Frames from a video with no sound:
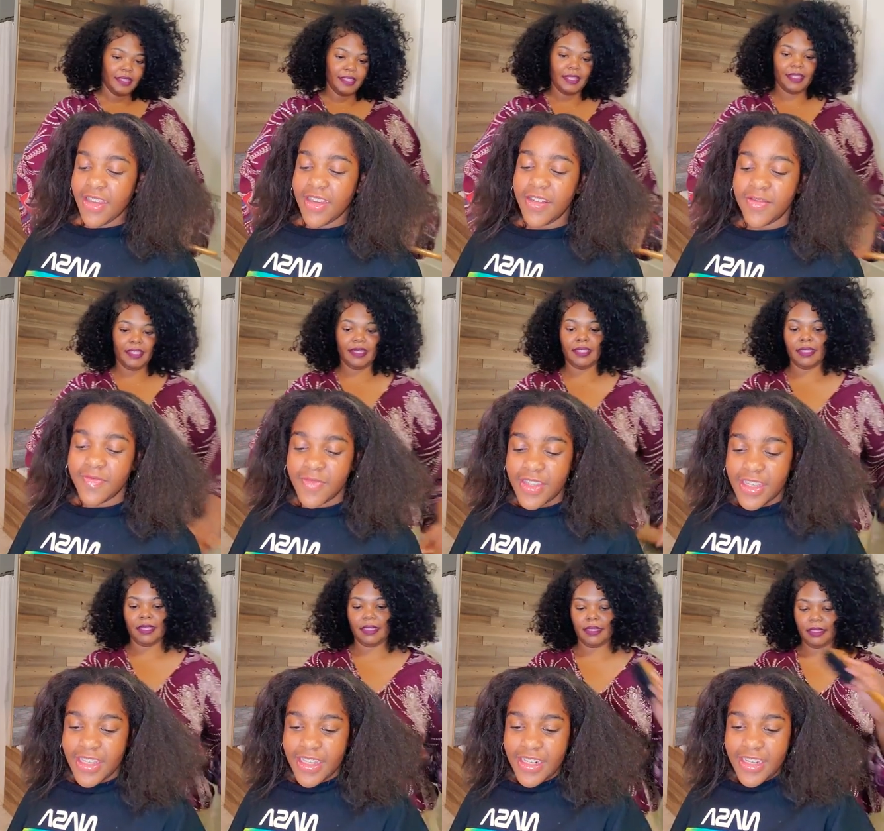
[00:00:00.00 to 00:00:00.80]
Speaker 1: I
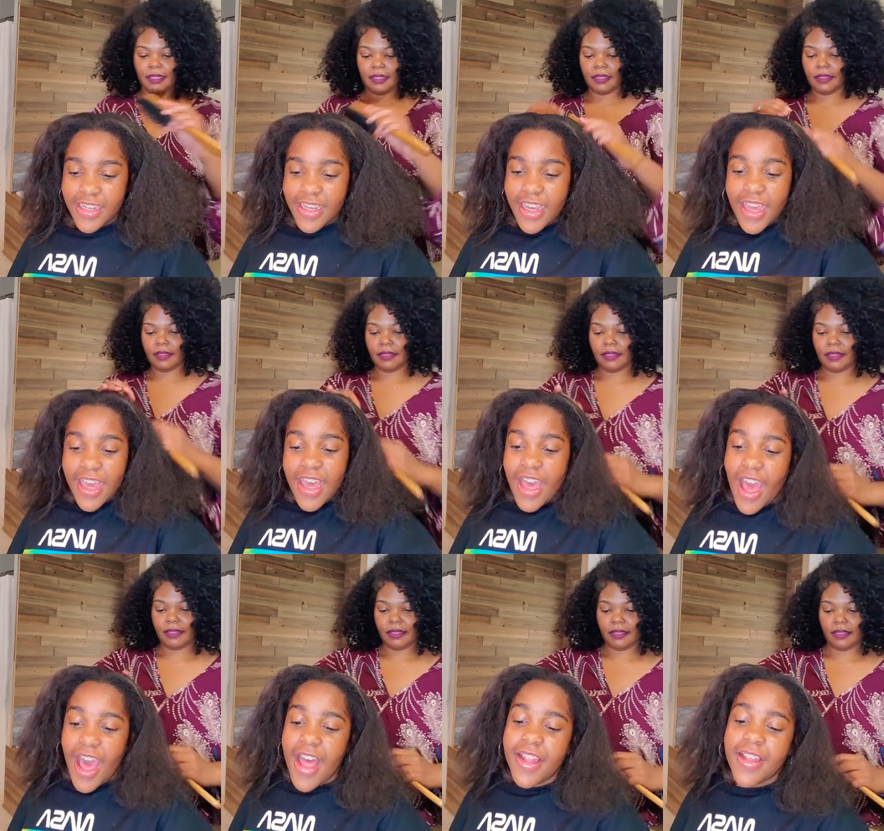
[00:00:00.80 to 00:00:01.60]
mean,
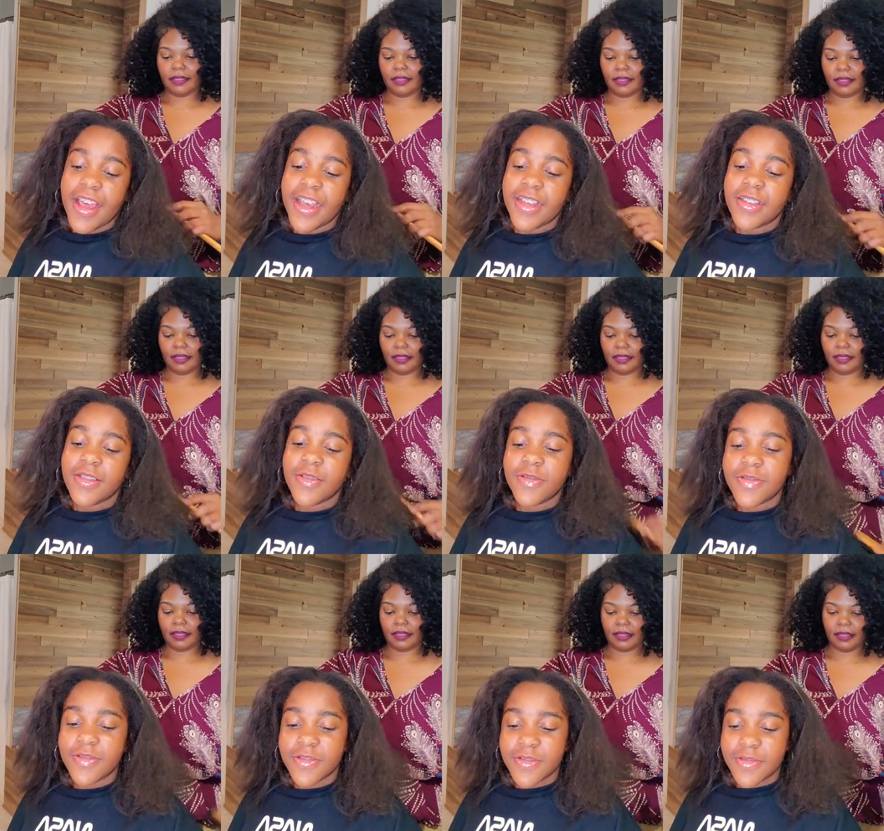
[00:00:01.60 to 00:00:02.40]
I like
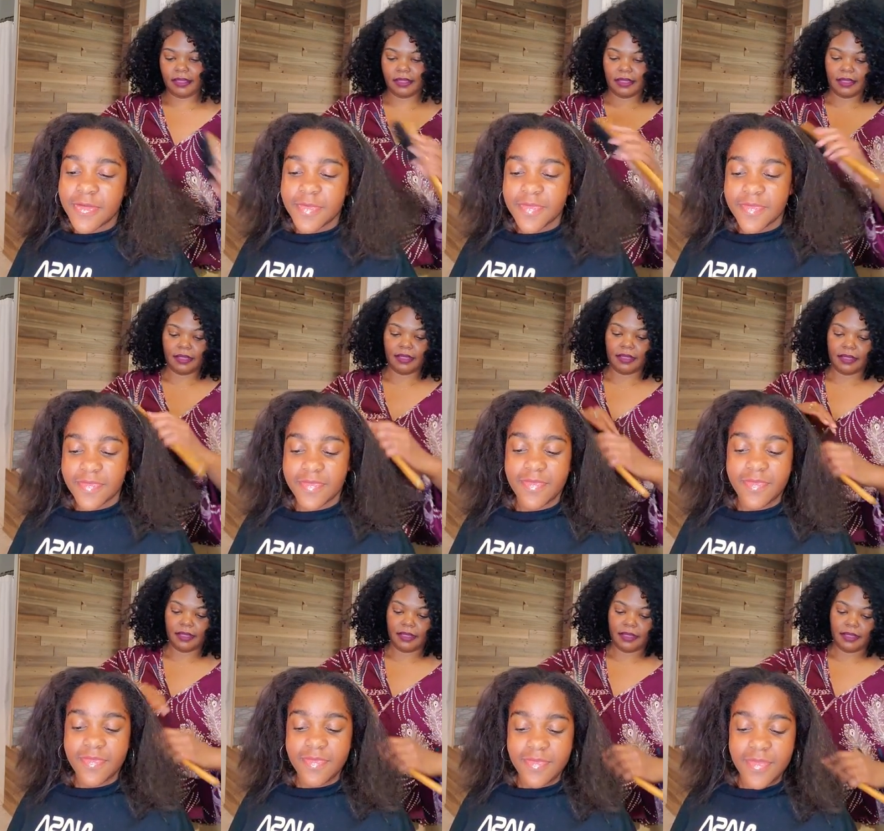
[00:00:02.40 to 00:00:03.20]
school
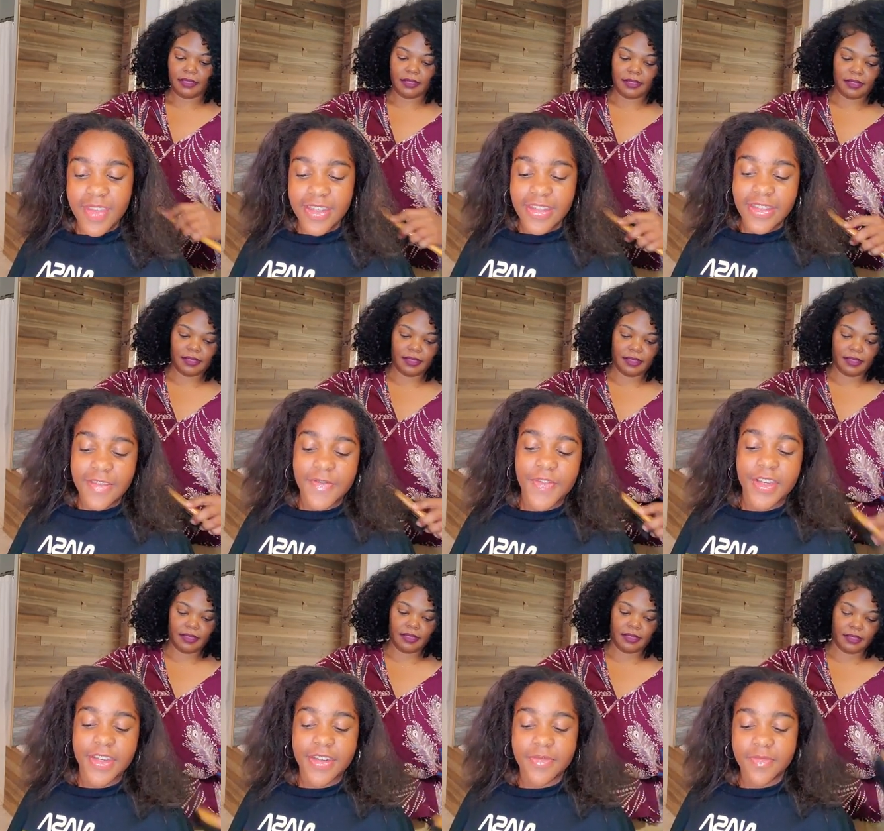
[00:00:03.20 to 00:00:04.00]
because it's
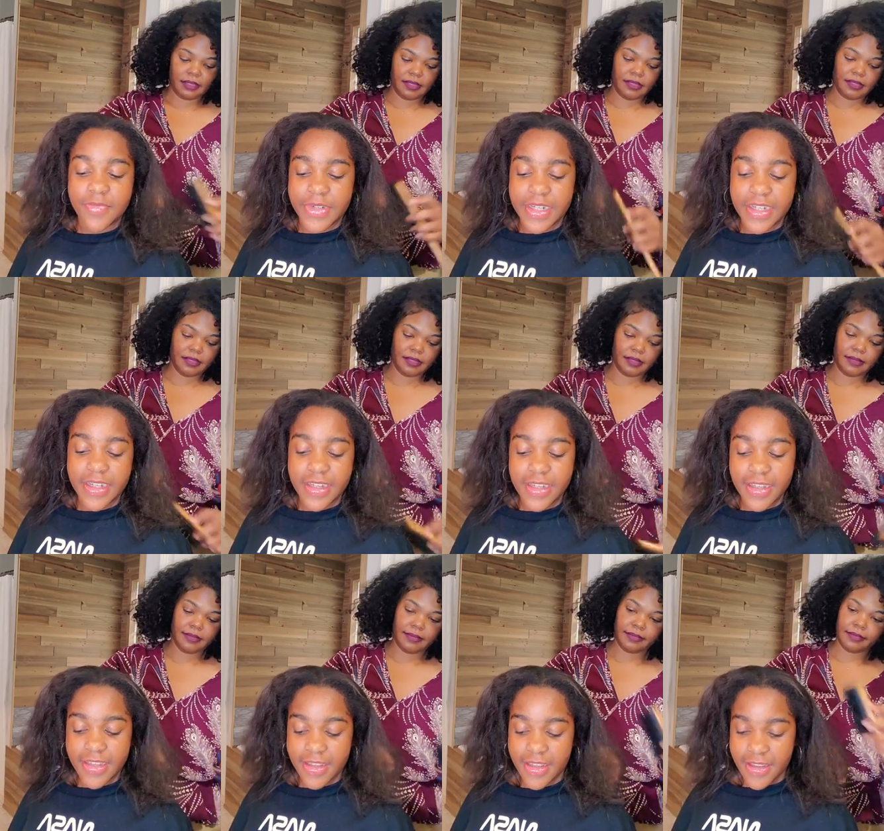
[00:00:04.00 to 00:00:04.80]
fun, but I